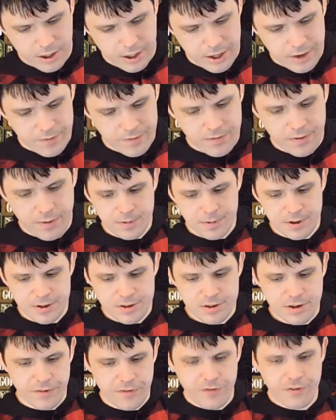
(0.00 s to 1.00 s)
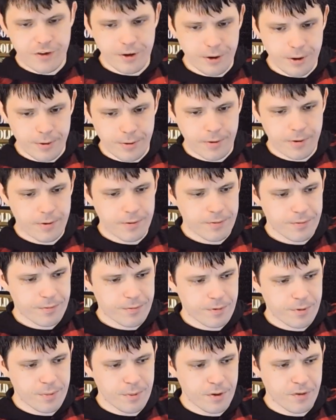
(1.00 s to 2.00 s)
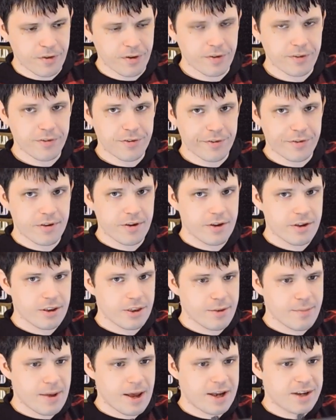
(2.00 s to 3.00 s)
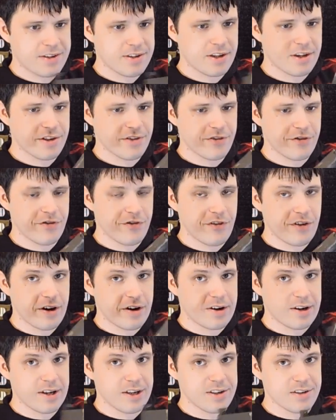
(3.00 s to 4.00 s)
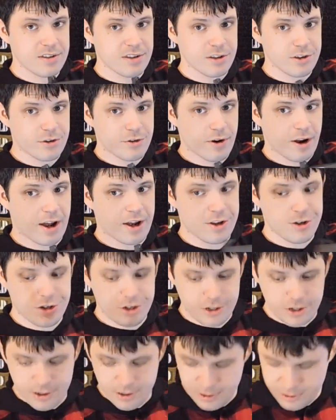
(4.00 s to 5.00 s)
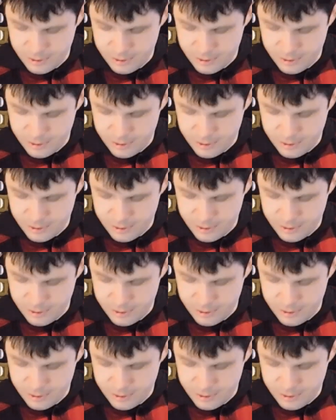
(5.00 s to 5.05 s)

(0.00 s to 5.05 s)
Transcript: Even just a few removals, the magazine is very easily scratched.